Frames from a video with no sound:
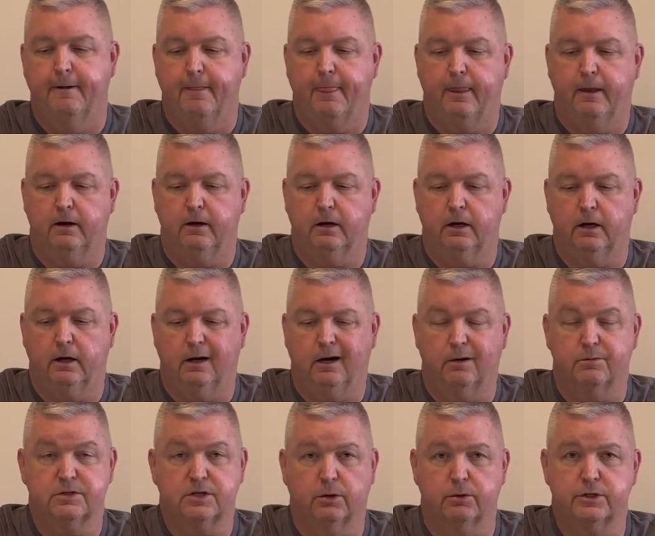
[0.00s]
I
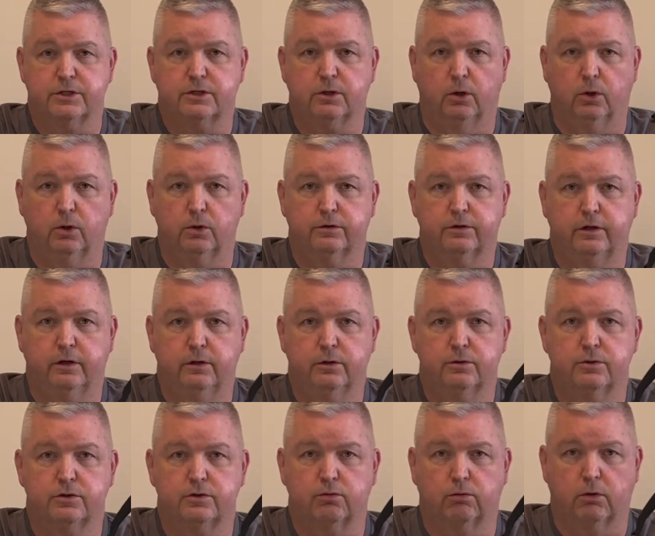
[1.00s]
was always told to
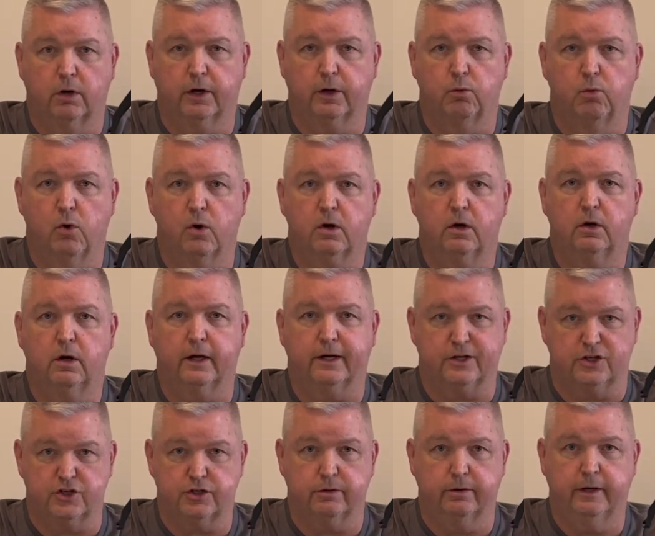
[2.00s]
use running water like
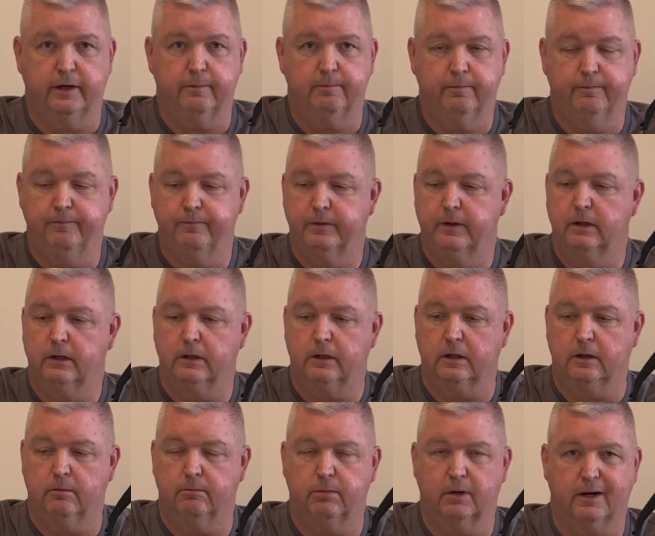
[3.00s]
a stream,
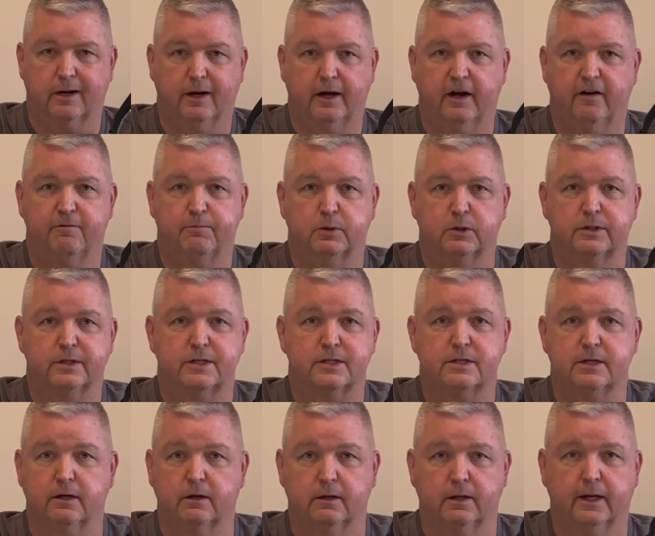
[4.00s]
but I have put
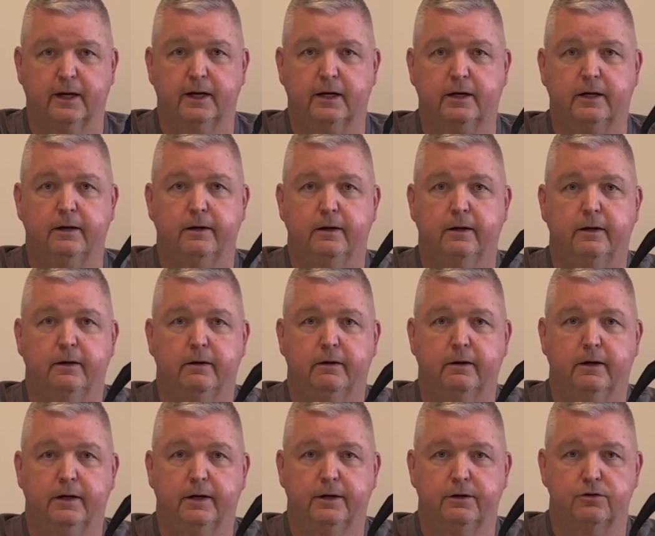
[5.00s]
this in a lake
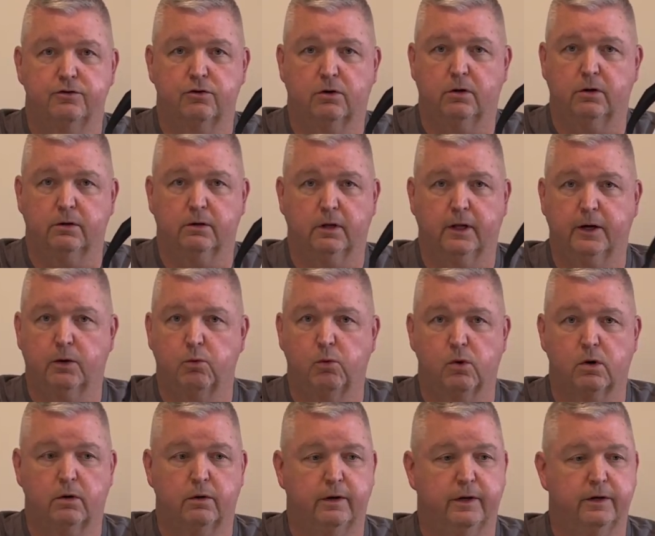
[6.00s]
and drawn lake
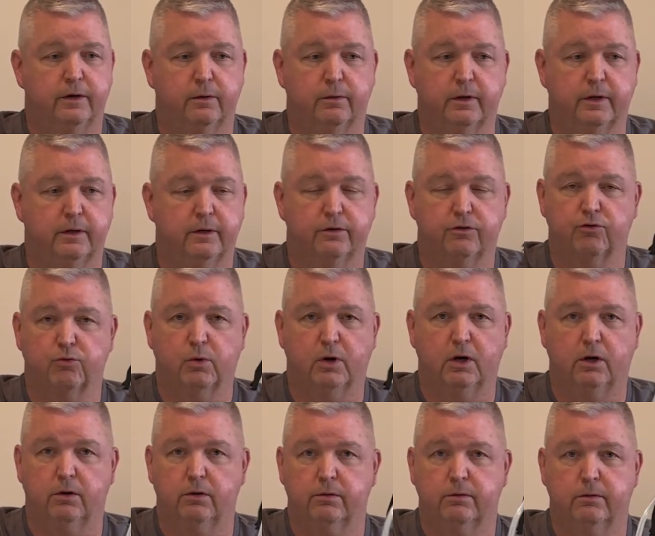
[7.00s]
water into it as
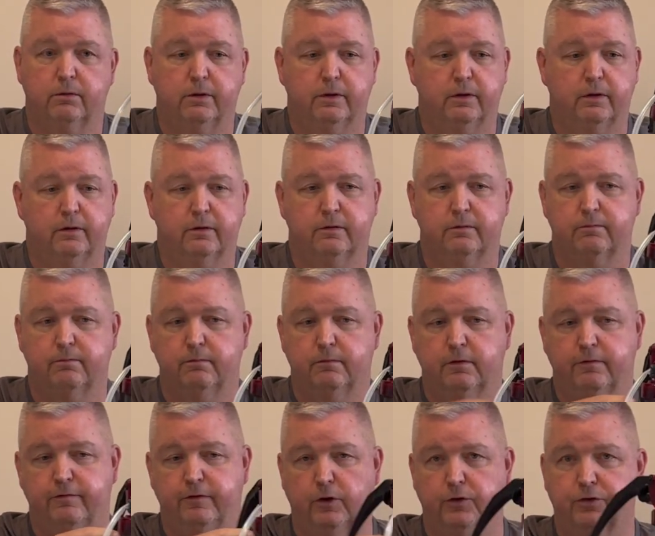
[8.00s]
well.
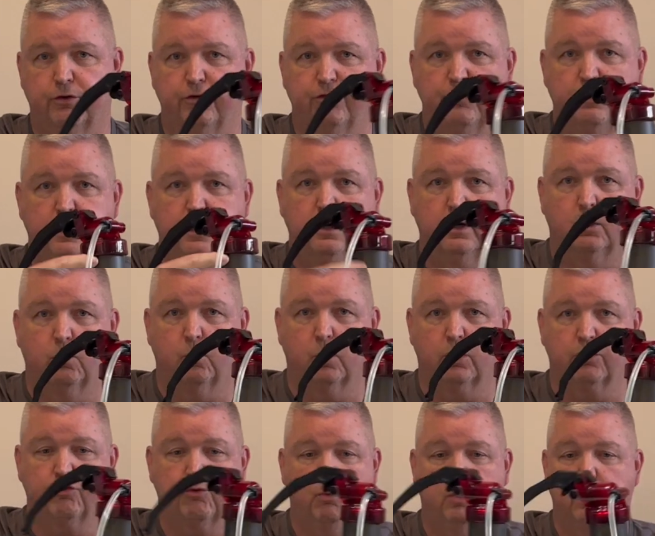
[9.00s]
The filter's in here, it
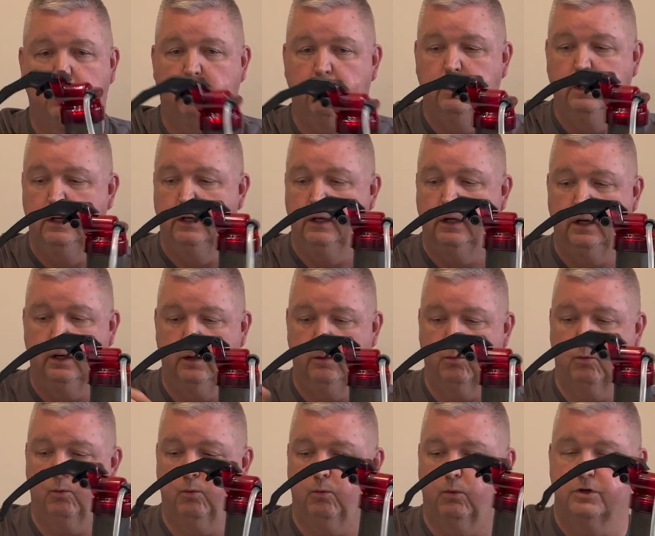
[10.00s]
works well.
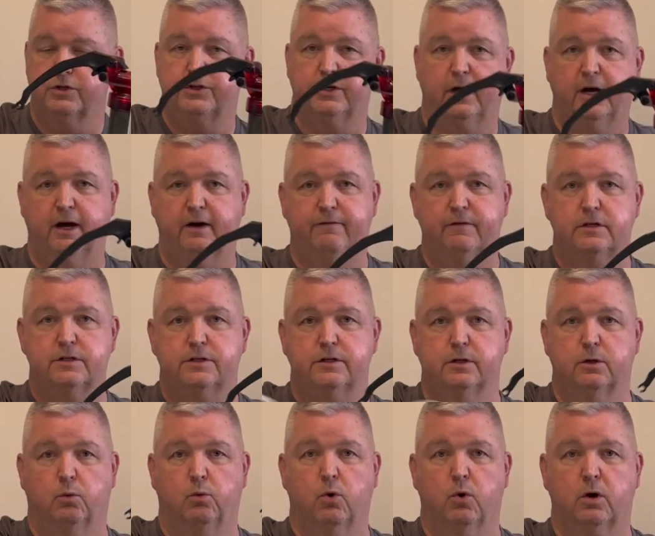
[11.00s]
And once you have this in
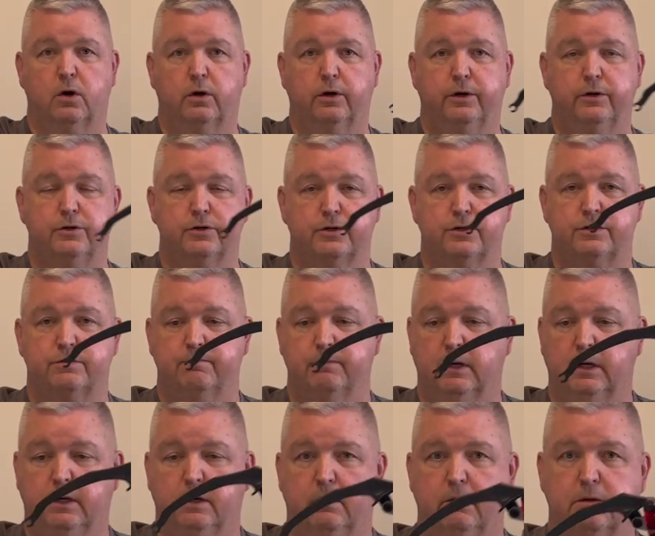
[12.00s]
the water, you just
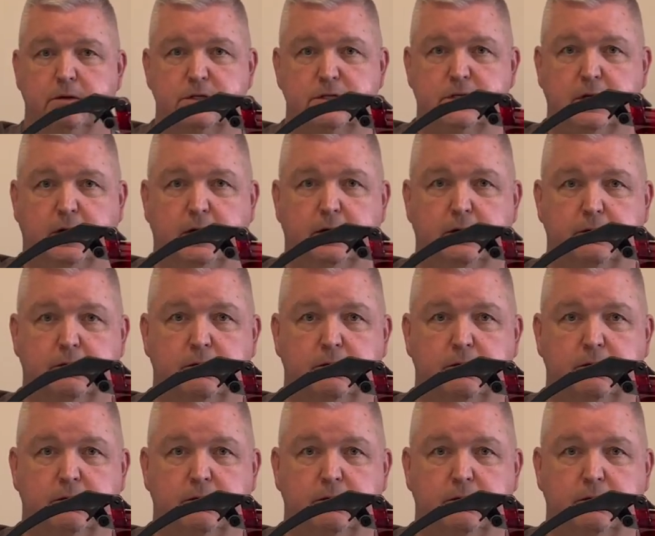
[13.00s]
stand